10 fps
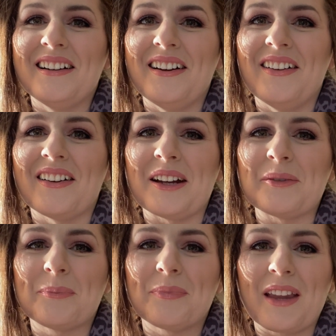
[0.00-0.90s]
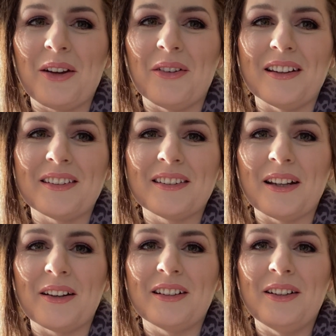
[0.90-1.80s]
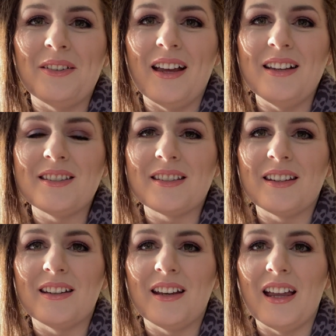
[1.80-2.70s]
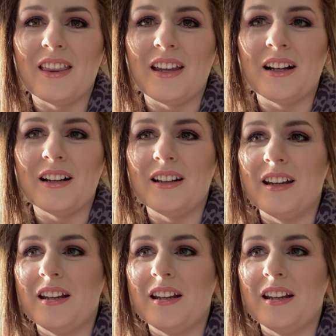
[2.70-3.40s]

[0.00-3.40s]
Okay, anyways, I'm gonna do this, and then